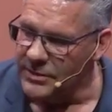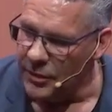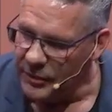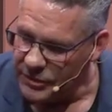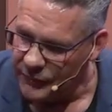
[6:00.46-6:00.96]

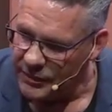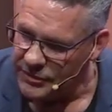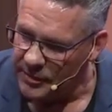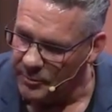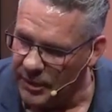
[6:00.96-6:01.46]
As I reached
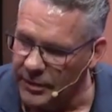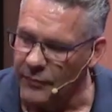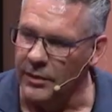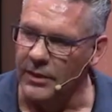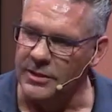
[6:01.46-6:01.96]
for the
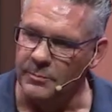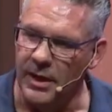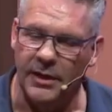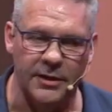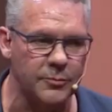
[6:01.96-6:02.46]
seatbelt, I
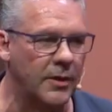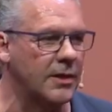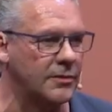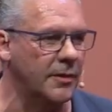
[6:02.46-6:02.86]
realized my legs were